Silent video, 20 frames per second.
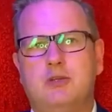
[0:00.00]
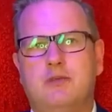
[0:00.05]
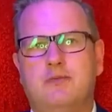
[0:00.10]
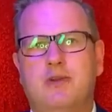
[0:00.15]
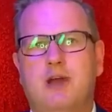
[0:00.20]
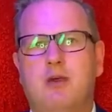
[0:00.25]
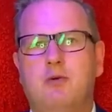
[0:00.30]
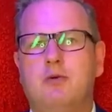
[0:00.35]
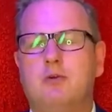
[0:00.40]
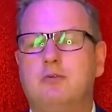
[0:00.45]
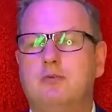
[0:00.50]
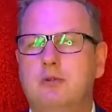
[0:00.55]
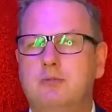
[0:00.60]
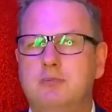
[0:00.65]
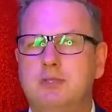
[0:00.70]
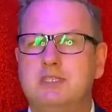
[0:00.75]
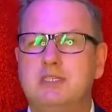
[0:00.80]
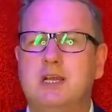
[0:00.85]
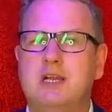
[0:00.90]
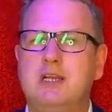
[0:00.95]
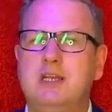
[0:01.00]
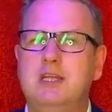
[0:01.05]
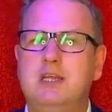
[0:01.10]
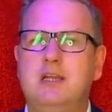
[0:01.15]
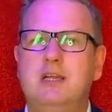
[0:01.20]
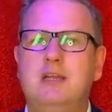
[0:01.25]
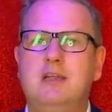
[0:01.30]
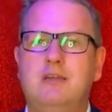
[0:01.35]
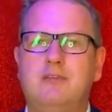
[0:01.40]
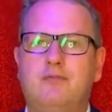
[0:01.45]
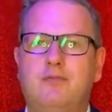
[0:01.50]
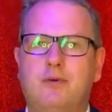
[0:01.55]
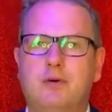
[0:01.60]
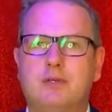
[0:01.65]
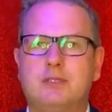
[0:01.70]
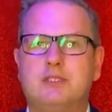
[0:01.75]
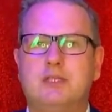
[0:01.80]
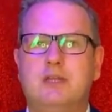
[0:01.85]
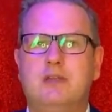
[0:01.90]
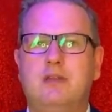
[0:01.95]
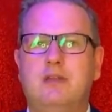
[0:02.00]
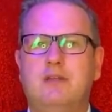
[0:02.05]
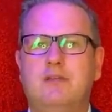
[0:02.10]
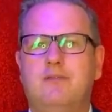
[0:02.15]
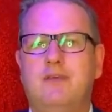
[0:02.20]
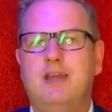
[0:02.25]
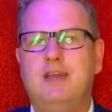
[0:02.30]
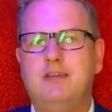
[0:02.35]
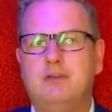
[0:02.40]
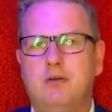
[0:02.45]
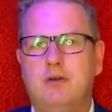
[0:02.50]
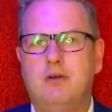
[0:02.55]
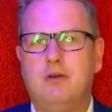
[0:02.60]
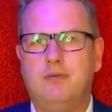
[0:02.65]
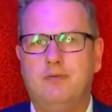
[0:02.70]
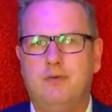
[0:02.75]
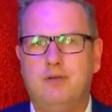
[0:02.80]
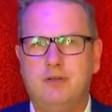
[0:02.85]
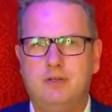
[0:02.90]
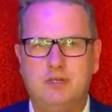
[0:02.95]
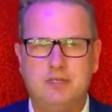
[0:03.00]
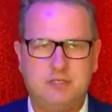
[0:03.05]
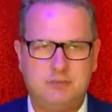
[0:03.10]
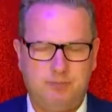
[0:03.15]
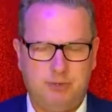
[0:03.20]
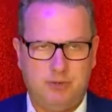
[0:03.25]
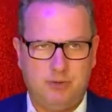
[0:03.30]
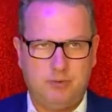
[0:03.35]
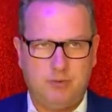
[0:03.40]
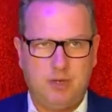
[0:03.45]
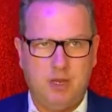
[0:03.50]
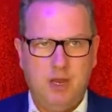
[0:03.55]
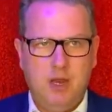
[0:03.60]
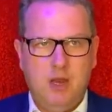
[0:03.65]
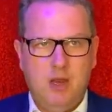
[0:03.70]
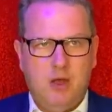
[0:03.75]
of how agreements are legally enforced in the event of a dispute.